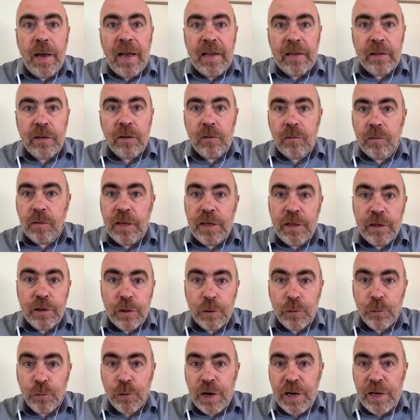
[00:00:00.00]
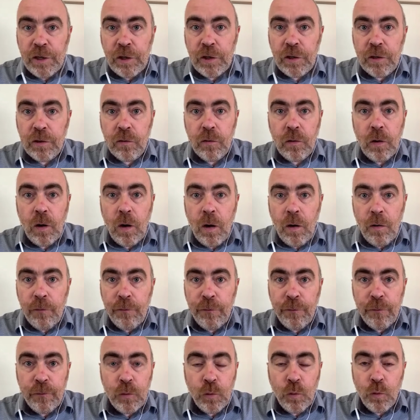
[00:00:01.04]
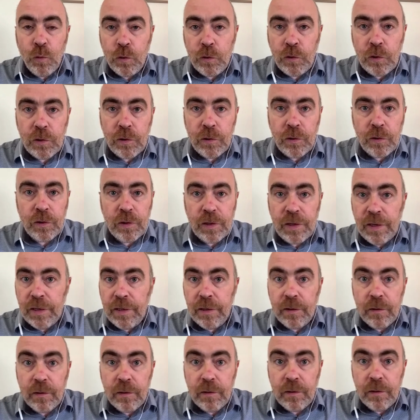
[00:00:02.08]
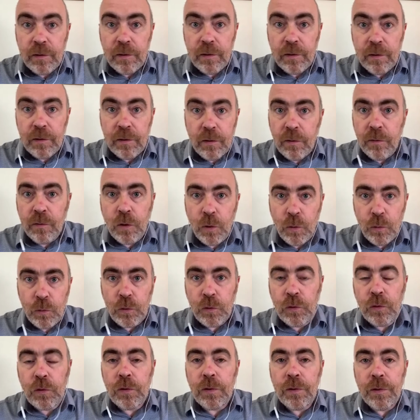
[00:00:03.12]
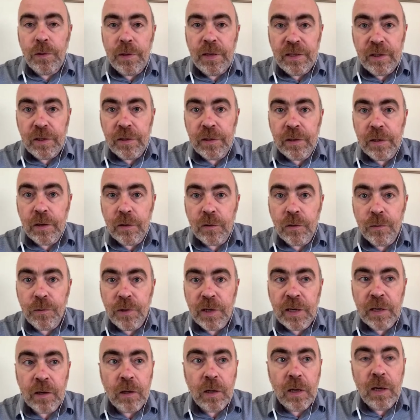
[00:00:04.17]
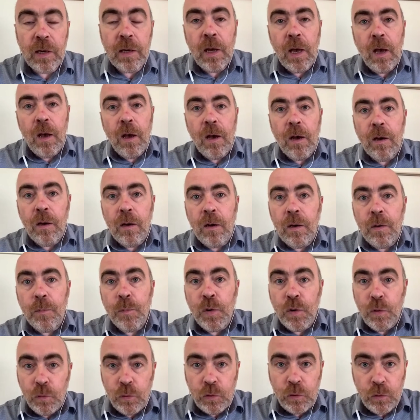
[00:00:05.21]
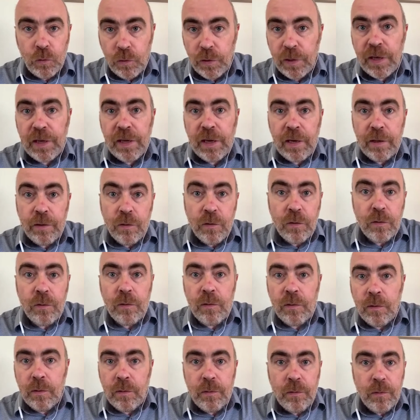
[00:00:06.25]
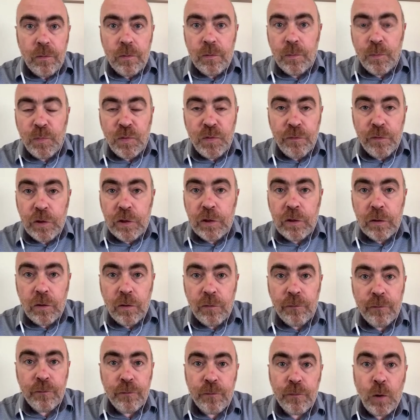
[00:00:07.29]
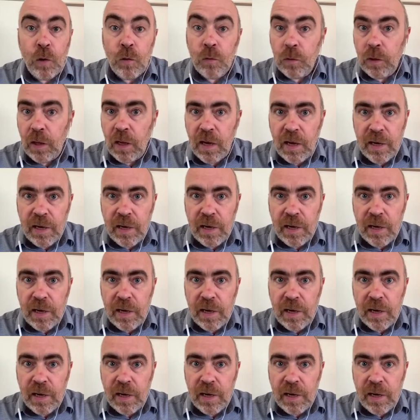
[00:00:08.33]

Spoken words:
at integration of courses in those existing curricula, but also looking at provision of online